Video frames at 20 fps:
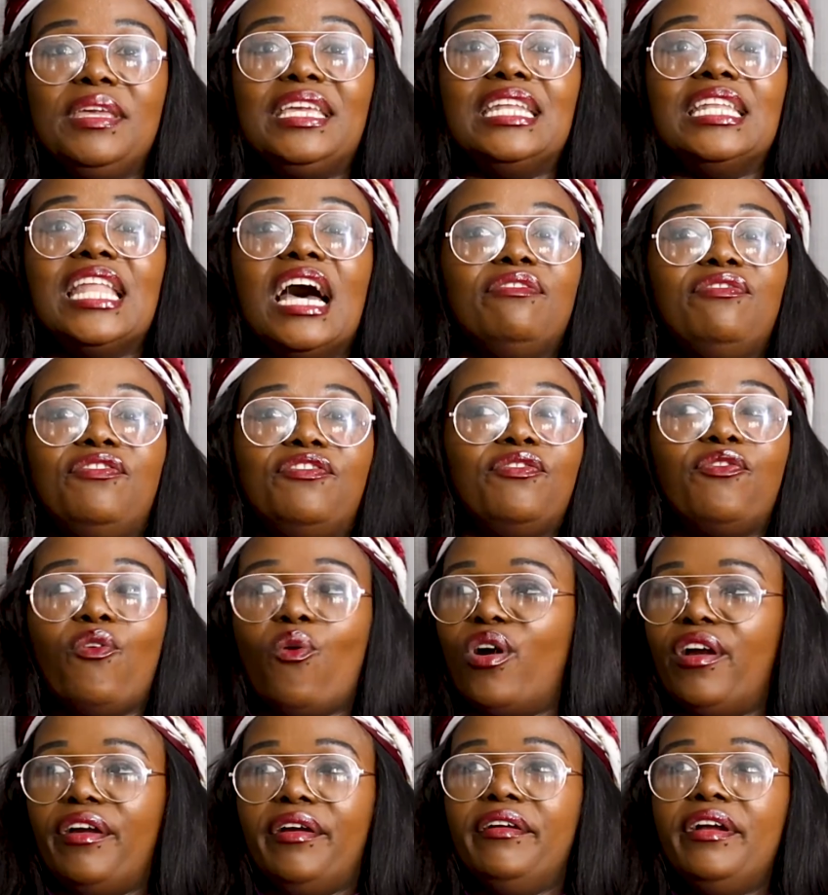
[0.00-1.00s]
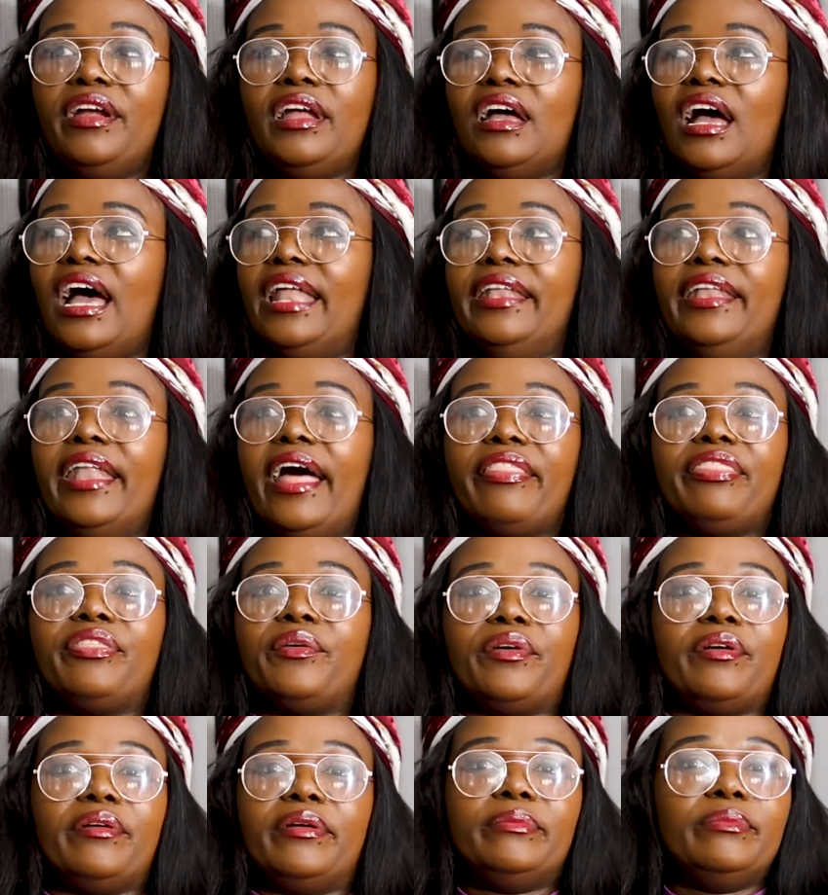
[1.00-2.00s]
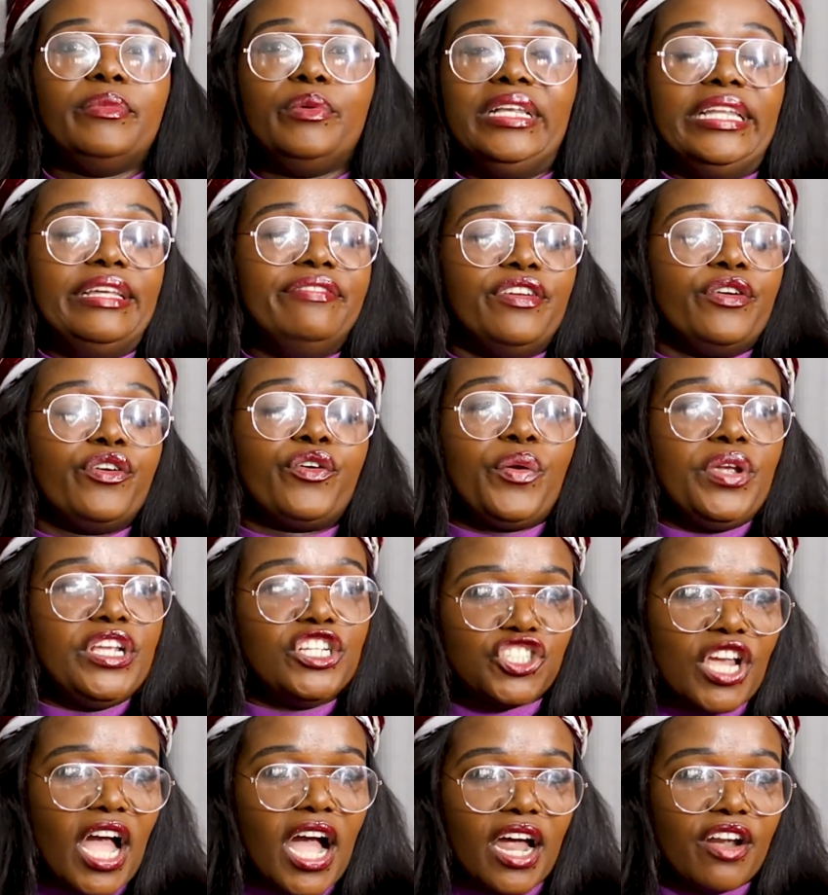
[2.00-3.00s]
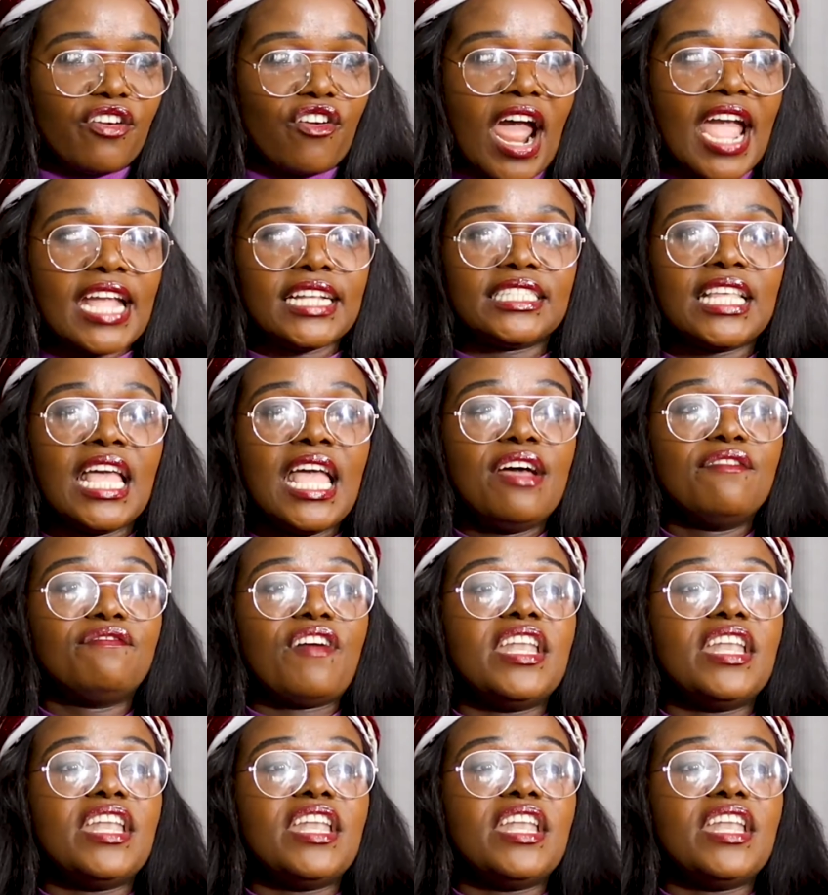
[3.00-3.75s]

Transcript: enough for another living creature, right?